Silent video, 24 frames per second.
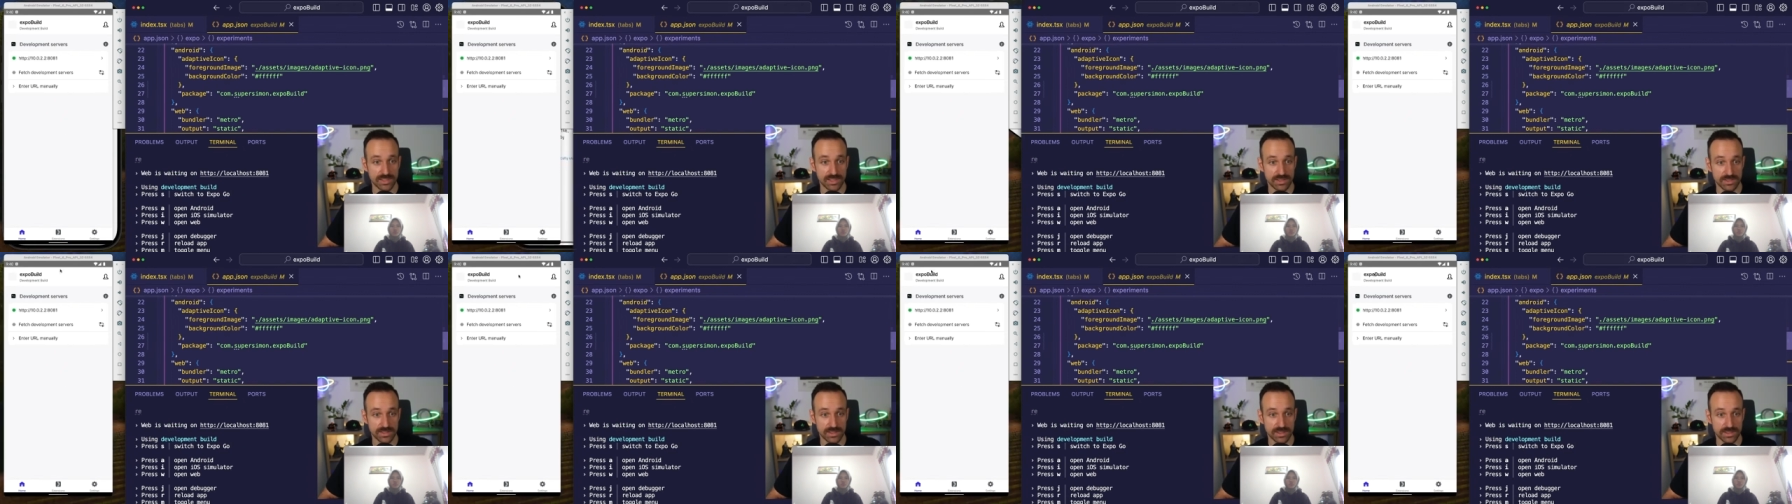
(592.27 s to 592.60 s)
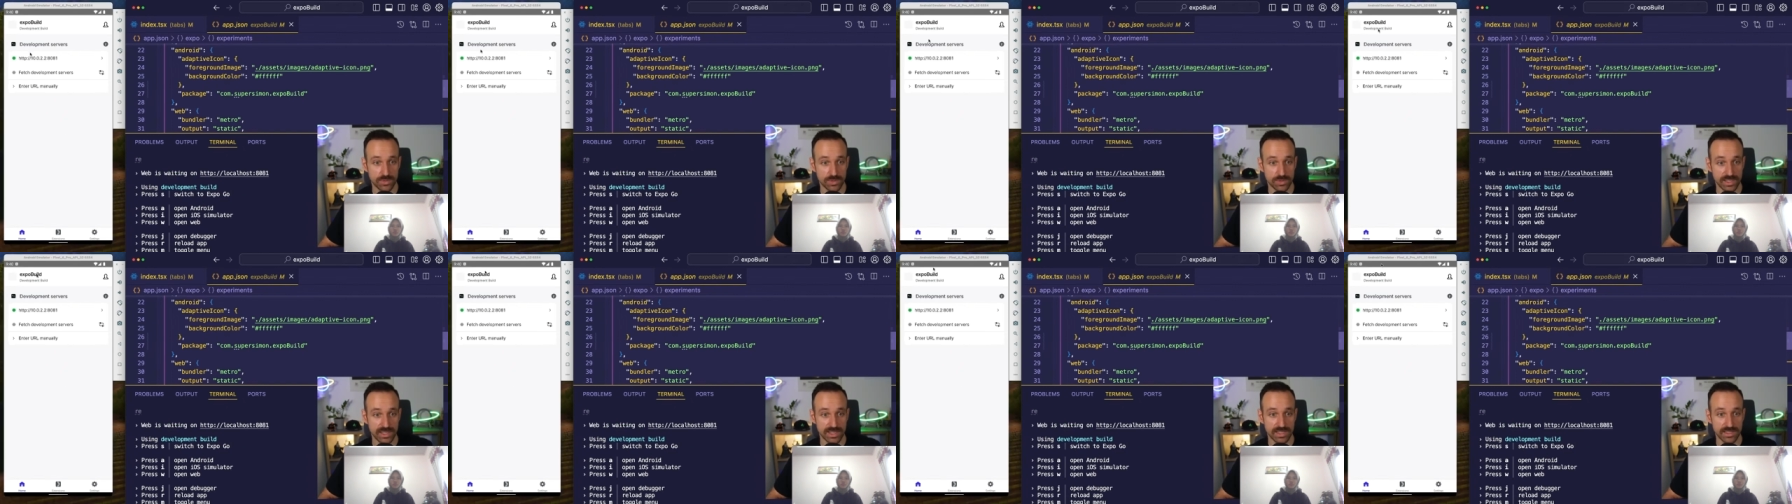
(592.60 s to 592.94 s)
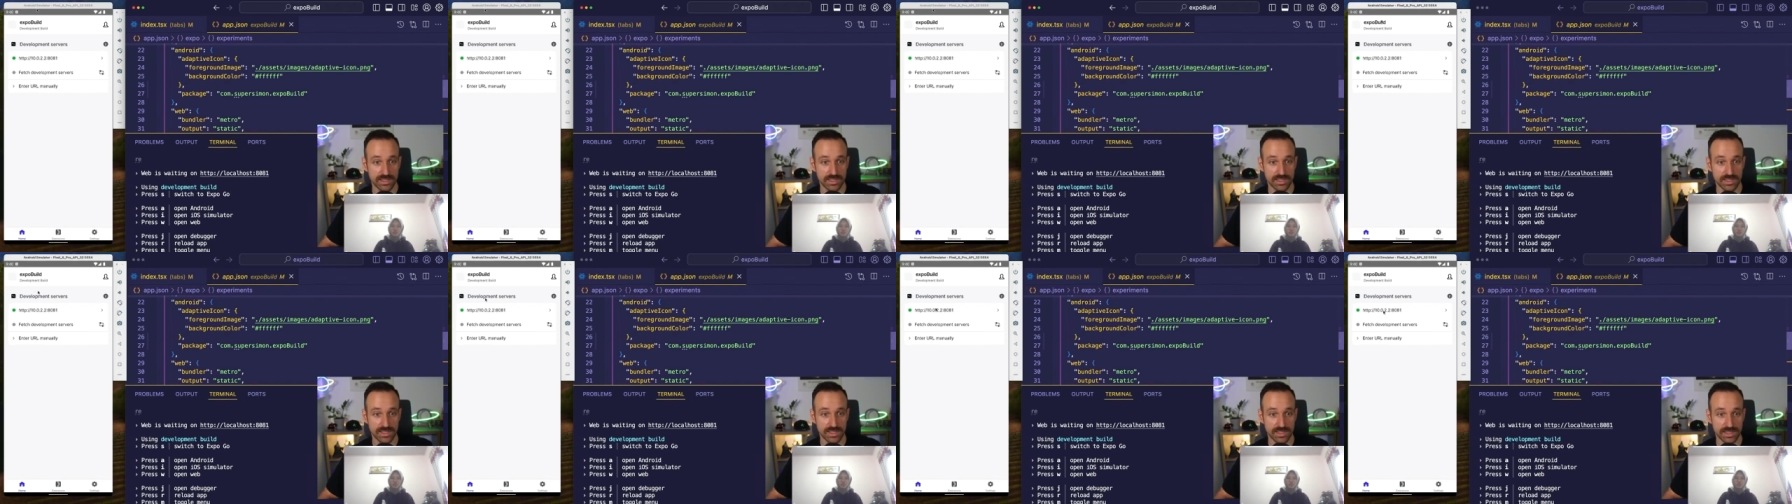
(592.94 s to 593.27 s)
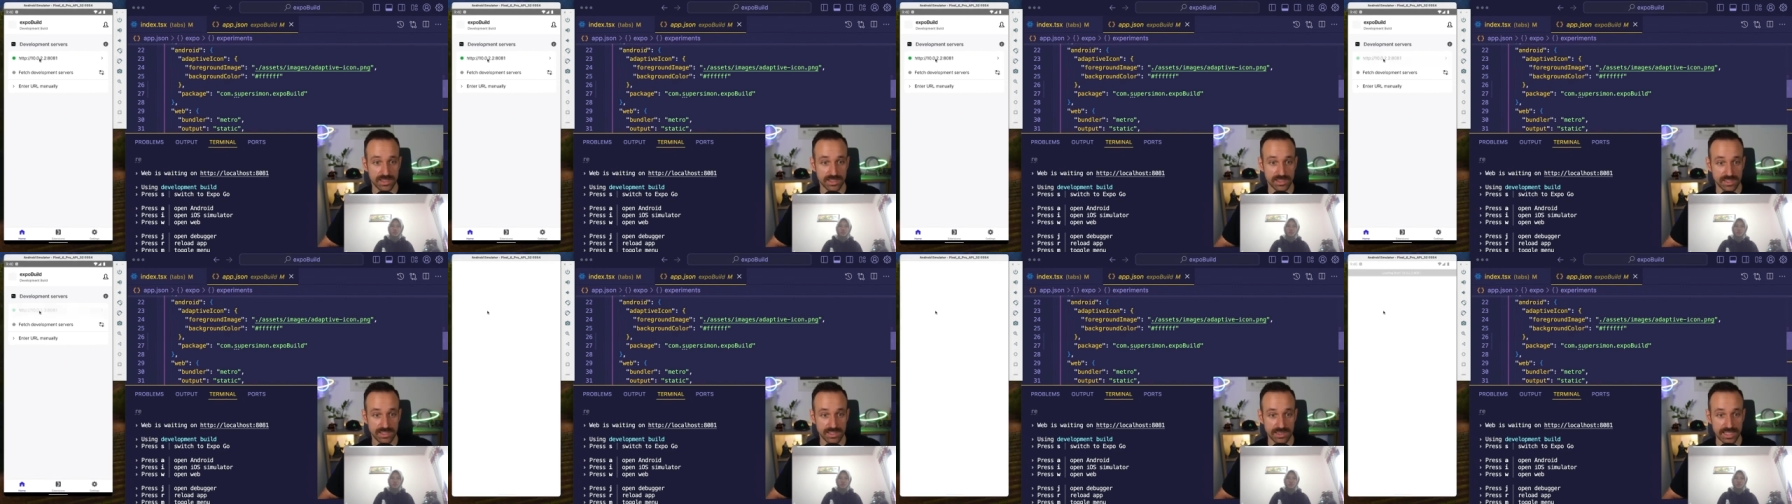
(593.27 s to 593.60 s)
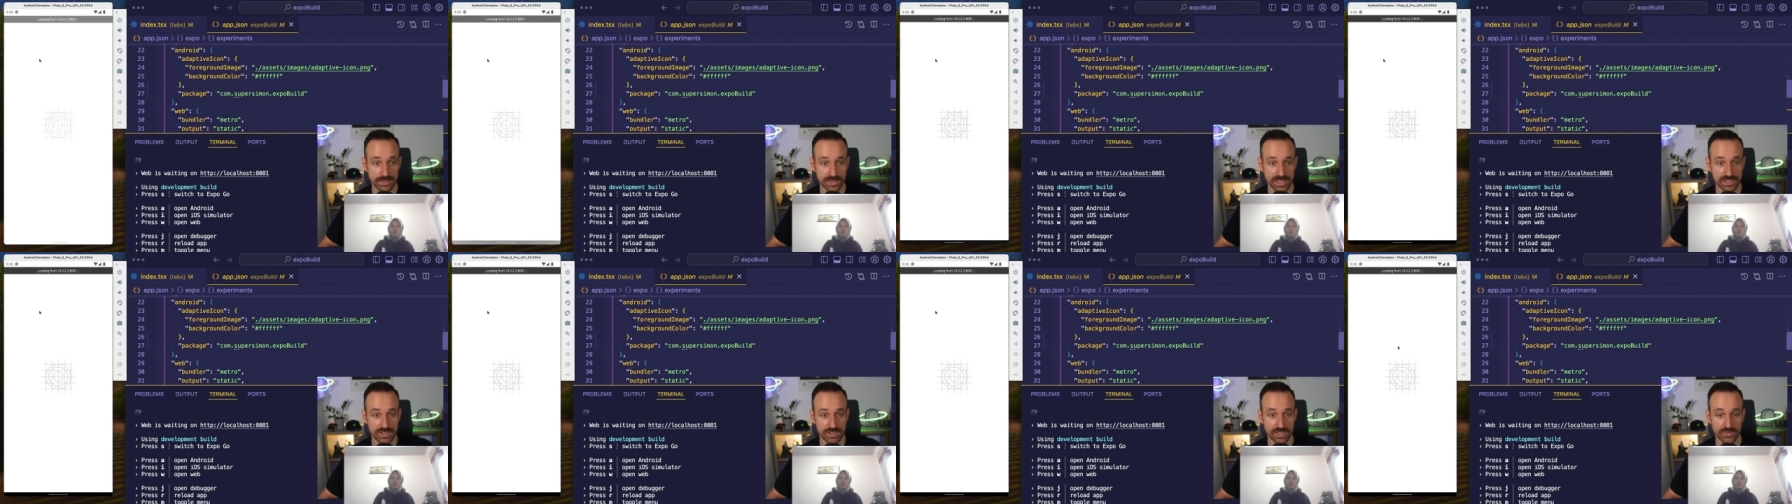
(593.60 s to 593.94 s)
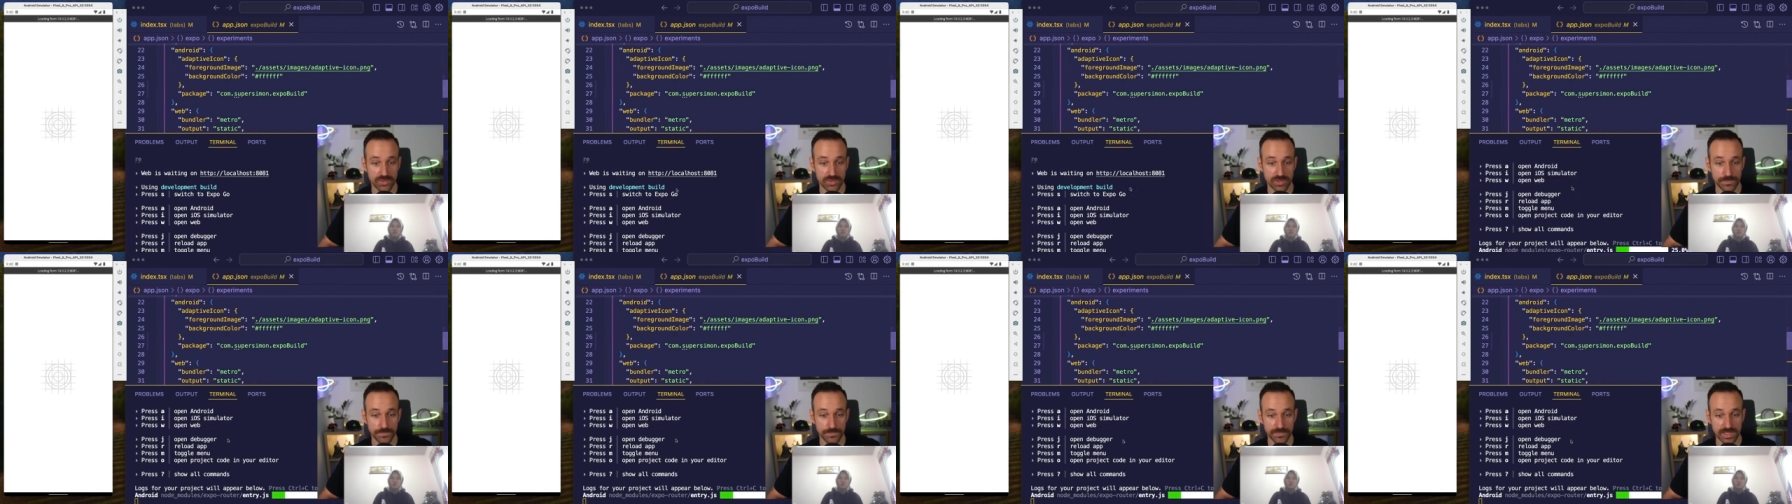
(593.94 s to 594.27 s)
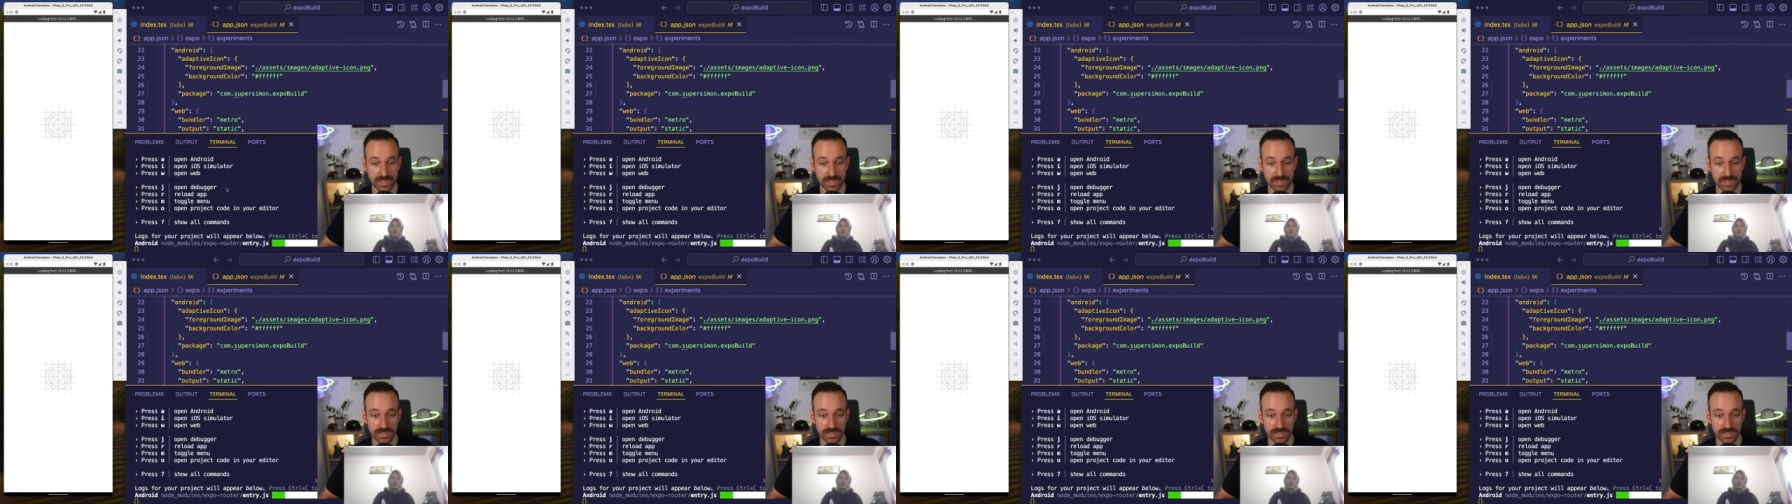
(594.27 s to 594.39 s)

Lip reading: close this one behind this. And I'll select my server.